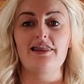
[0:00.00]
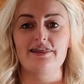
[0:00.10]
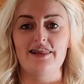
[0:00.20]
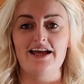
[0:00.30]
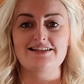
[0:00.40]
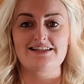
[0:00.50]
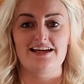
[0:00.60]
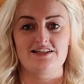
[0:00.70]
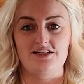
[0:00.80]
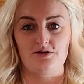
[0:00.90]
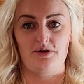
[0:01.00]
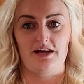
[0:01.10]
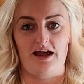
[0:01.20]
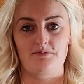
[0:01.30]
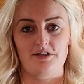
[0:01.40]
let's get to it.
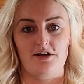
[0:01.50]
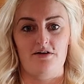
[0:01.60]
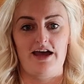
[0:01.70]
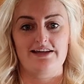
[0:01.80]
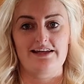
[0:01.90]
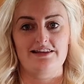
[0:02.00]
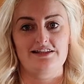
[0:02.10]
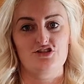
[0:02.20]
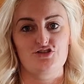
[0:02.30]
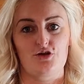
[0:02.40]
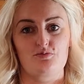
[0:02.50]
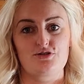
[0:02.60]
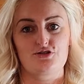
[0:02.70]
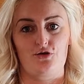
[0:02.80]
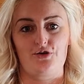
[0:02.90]
I'm gonna go ahead and get this soap
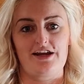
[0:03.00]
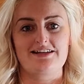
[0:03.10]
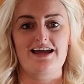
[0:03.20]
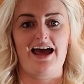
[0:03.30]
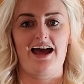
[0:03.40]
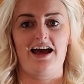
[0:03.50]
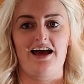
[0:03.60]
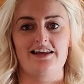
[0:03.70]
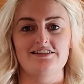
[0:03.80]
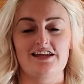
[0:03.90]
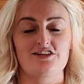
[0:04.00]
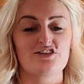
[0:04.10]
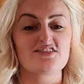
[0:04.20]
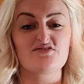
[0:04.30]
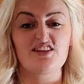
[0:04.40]
started, and it
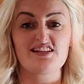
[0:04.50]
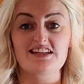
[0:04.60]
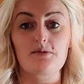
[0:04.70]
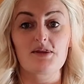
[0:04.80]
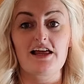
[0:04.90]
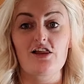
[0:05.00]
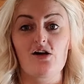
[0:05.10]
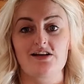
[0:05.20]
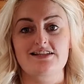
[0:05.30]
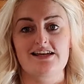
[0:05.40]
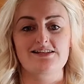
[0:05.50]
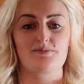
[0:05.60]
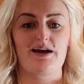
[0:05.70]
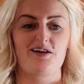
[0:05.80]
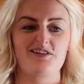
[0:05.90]
doesn't really take me that long. It takes
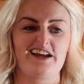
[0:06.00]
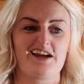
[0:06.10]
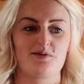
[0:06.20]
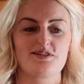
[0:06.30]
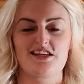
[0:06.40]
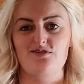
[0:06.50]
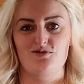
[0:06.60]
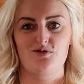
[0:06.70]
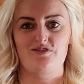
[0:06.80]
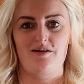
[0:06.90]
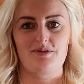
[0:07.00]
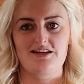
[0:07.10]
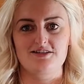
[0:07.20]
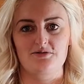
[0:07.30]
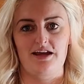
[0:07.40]
about like, I would say 45
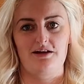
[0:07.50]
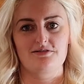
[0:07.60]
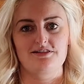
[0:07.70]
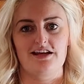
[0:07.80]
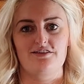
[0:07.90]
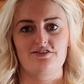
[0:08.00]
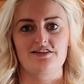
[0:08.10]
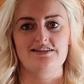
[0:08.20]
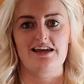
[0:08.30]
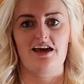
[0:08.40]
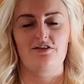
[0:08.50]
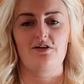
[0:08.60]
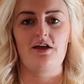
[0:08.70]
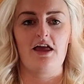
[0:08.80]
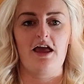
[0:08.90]
minutes to an hour to get everything together.
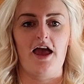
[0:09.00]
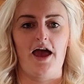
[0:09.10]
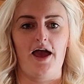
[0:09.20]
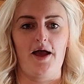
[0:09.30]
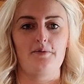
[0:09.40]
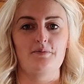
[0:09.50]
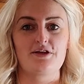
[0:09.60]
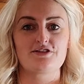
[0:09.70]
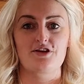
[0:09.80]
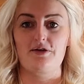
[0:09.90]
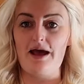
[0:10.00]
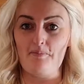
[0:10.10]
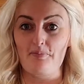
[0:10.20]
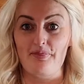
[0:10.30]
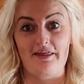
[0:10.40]
So yeah,
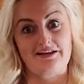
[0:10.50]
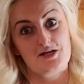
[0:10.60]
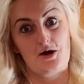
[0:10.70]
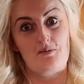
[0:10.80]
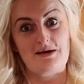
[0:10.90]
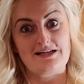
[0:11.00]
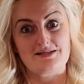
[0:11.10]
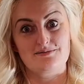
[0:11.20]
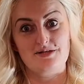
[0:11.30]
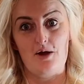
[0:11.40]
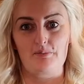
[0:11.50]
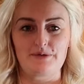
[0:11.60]
let's go make some soap.